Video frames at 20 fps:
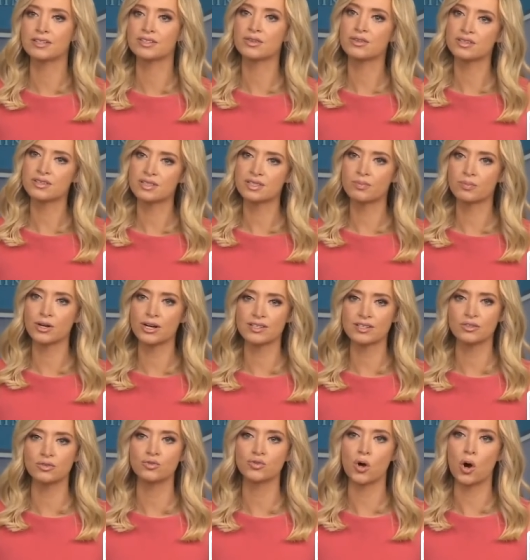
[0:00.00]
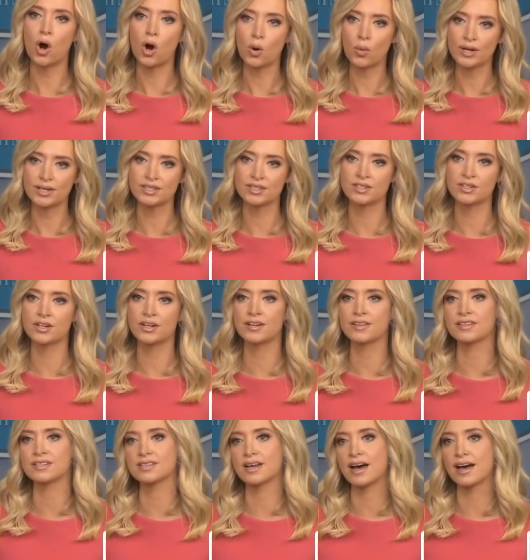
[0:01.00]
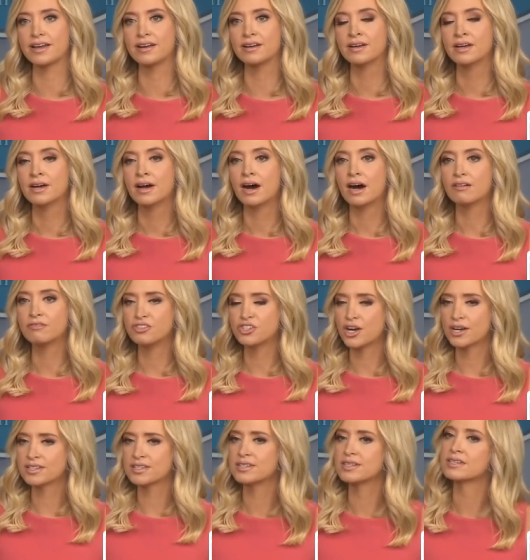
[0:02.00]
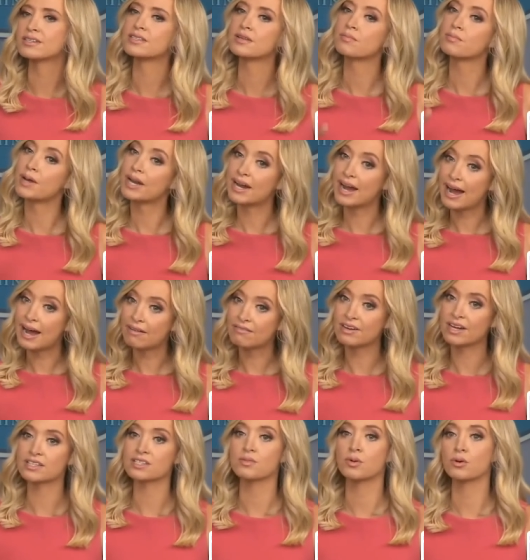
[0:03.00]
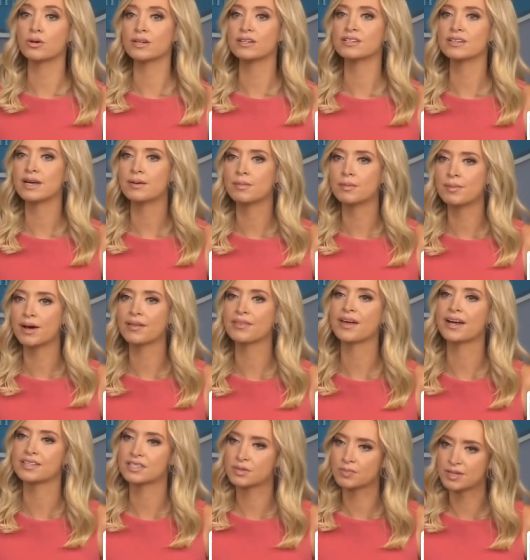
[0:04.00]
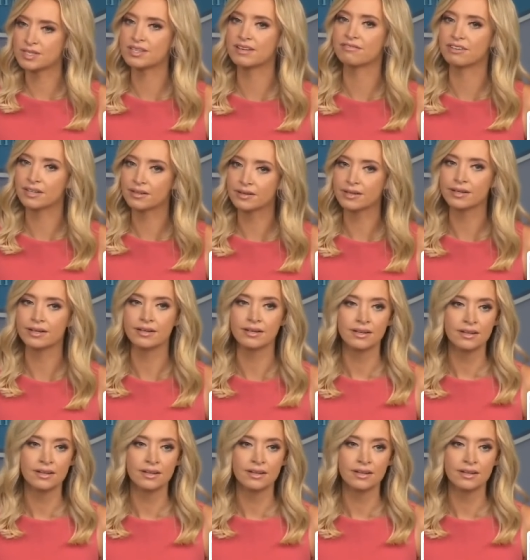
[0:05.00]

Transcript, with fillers: So this is a president who's always stood on the side of justice, but I have not spoken to him about that specifically.